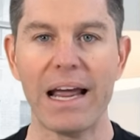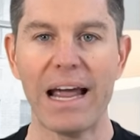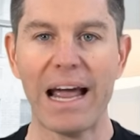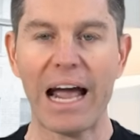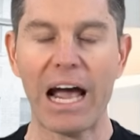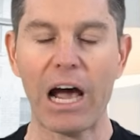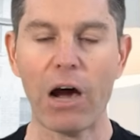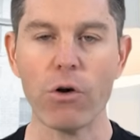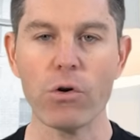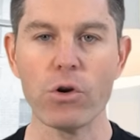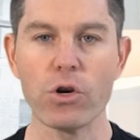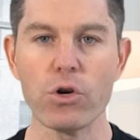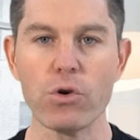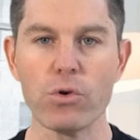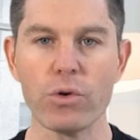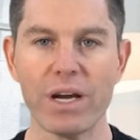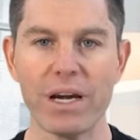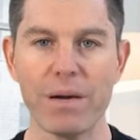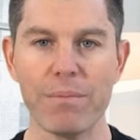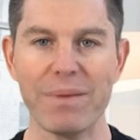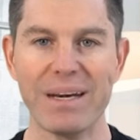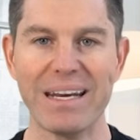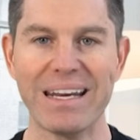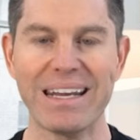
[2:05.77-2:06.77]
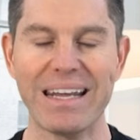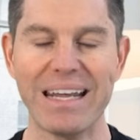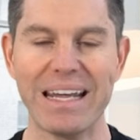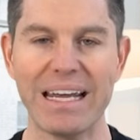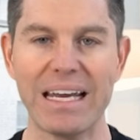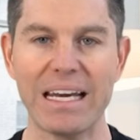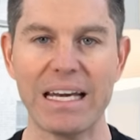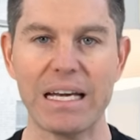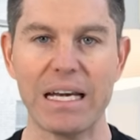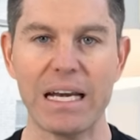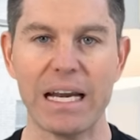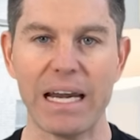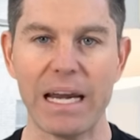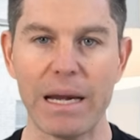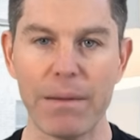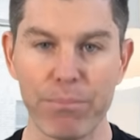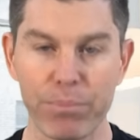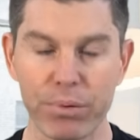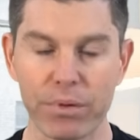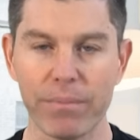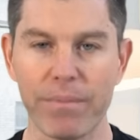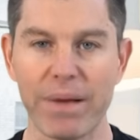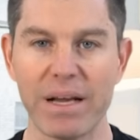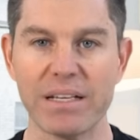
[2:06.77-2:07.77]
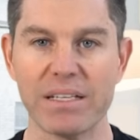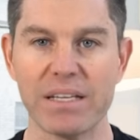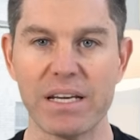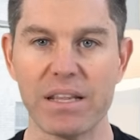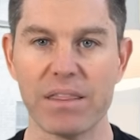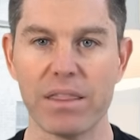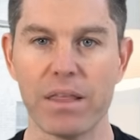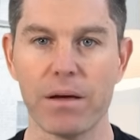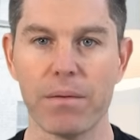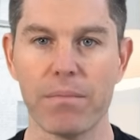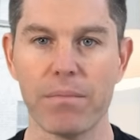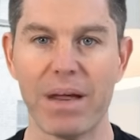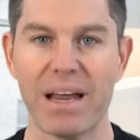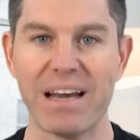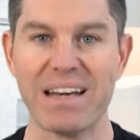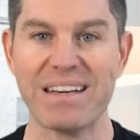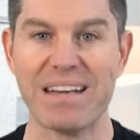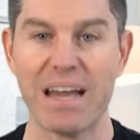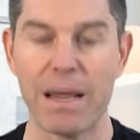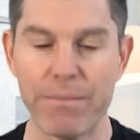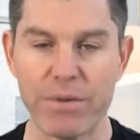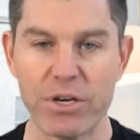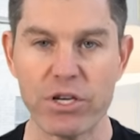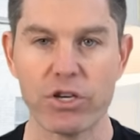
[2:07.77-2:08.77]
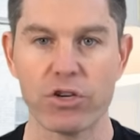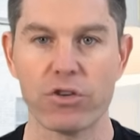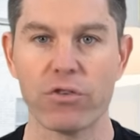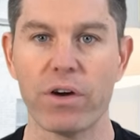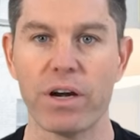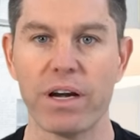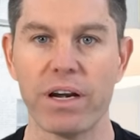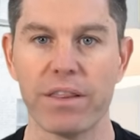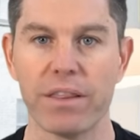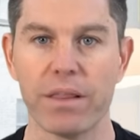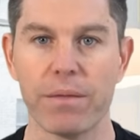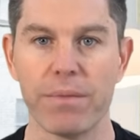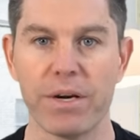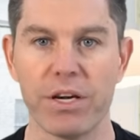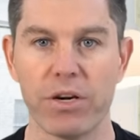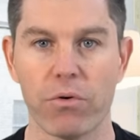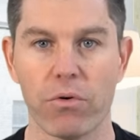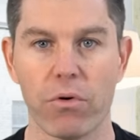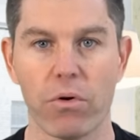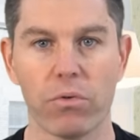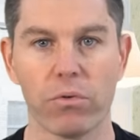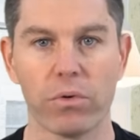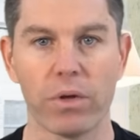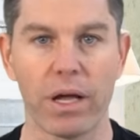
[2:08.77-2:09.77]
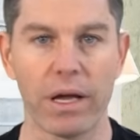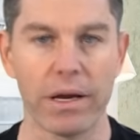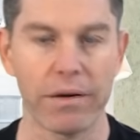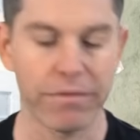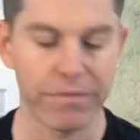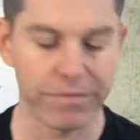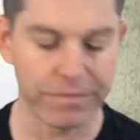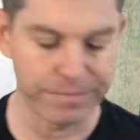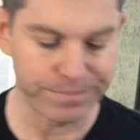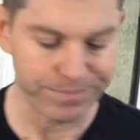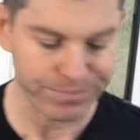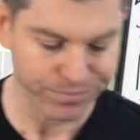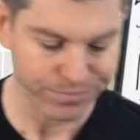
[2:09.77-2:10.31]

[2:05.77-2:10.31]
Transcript: how you can begin implementing them and demonstrating them in your own life.